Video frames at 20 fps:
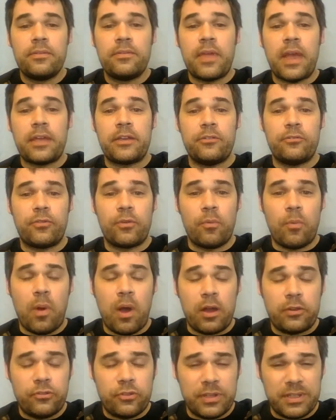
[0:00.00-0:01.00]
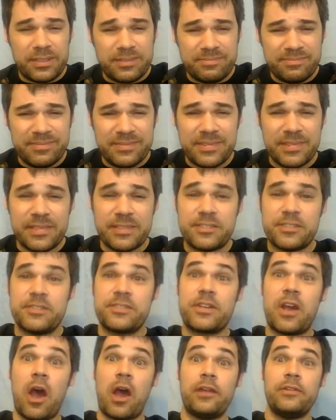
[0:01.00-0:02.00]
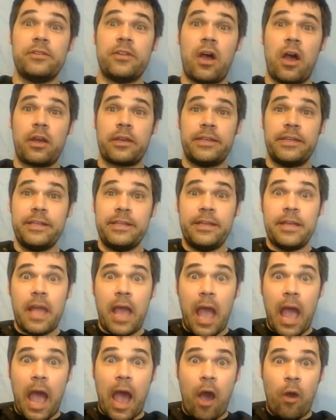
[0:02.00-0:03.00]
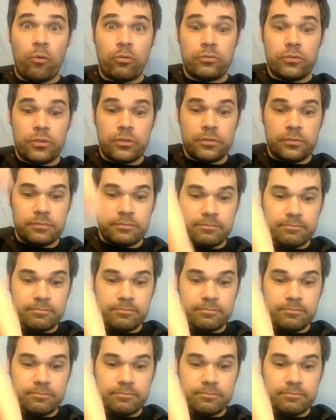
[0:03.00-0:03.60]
Thank you for watching. This is Cottondonkey, out.